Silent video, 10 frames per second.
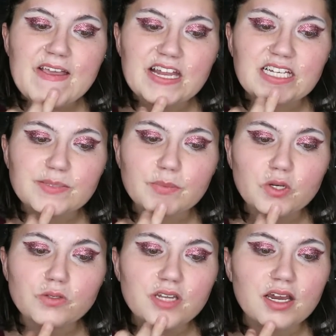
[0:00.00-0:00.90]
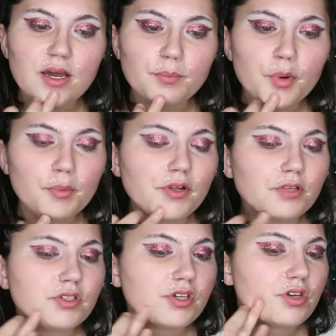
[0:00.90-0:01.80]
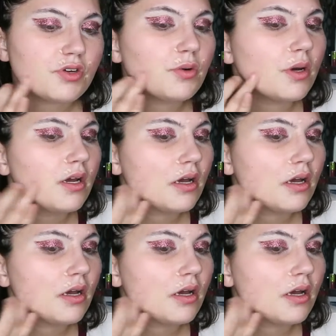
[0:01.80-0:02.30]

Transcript: It is most comparable to